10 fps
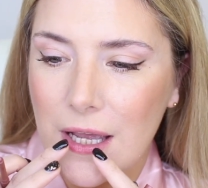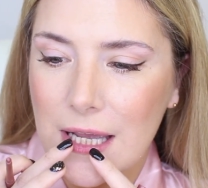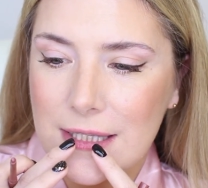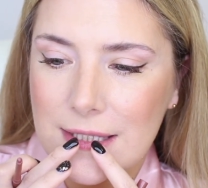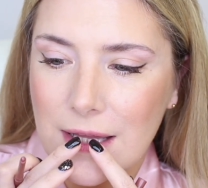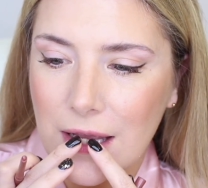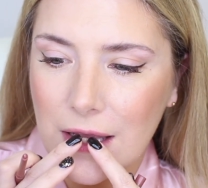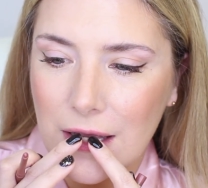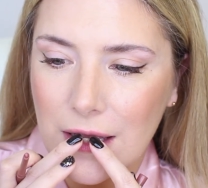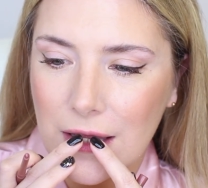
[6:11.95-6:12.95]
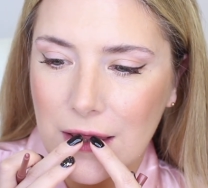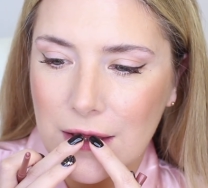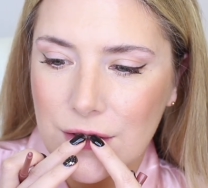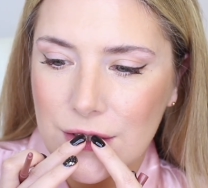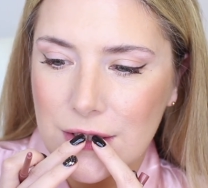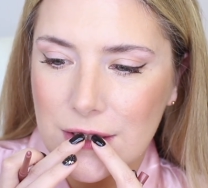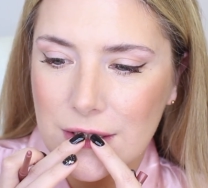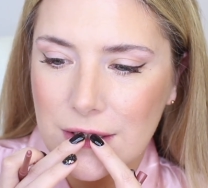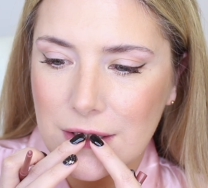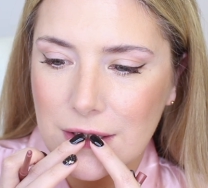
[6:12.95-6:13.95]
it's like there's
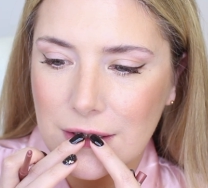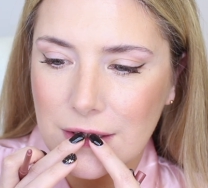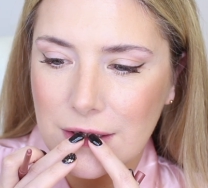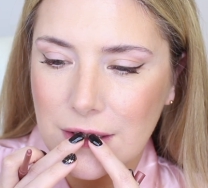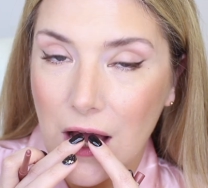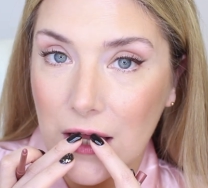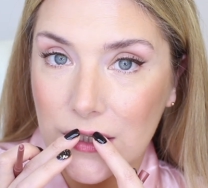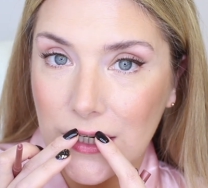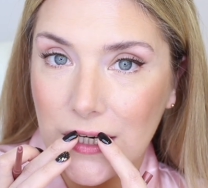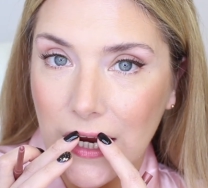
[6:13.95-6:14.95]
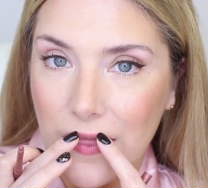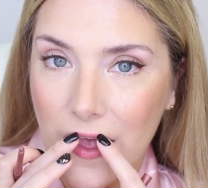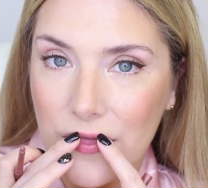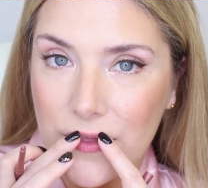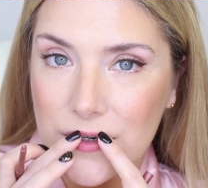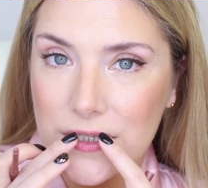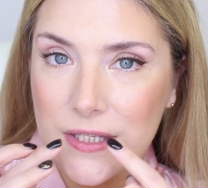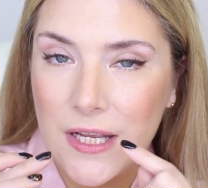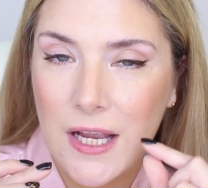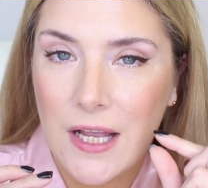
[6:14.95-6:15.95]
color and then there's